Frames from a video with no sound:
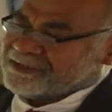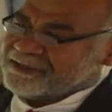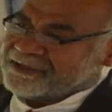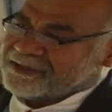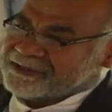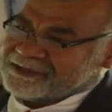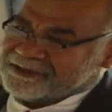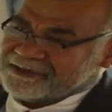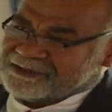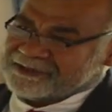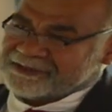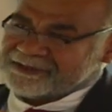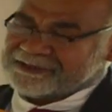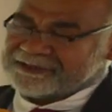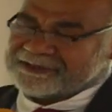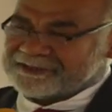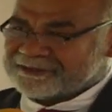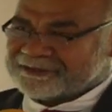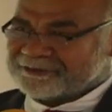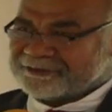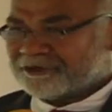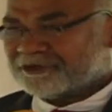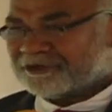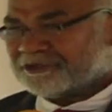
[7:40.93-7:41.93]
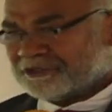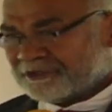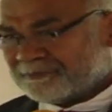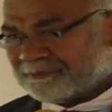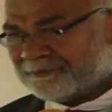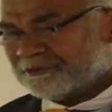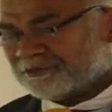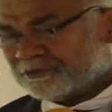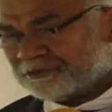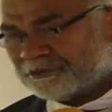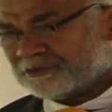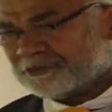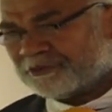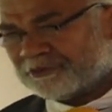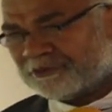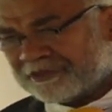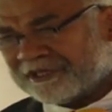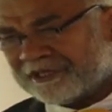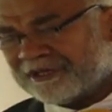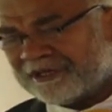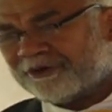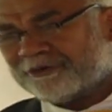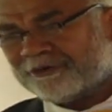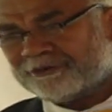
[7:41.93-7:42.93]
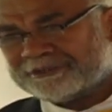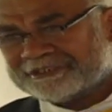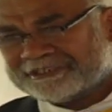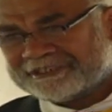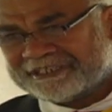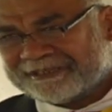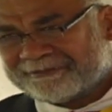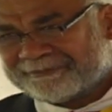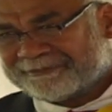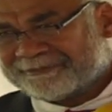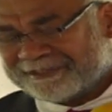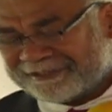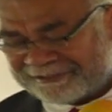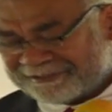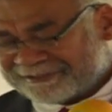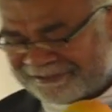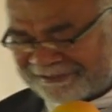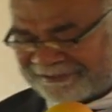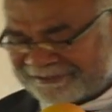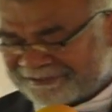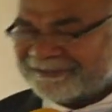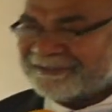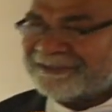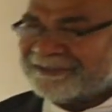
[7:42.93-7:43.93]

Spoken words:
and contribute to their own savings.